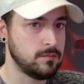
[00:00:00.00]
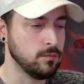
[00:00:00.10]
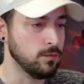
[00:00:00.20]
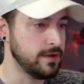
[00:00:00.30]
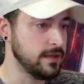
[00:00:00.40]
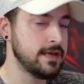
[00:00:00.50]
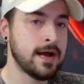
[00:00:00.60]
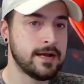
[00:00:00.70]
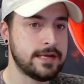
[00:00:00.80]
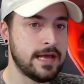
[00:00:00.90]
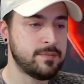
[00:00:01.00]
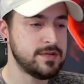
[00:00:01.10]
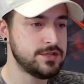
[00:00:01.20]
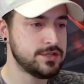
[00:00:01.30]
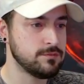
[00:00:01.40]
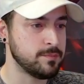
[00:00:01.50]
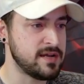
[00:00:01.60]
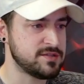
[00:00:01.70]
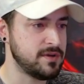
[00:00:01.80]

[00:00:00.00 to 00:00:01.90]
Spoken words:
Really high damage, reminds me of